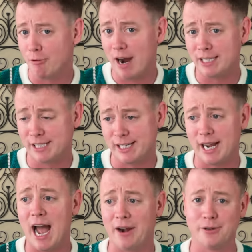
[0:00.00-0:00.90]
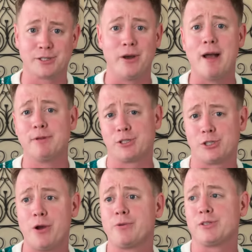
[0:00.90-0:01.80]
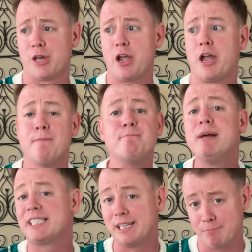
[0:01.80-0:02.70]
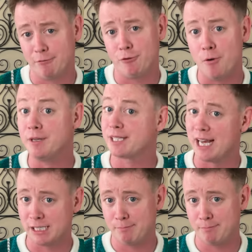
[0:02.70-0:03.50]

writing and also Emma Stone's committed performance as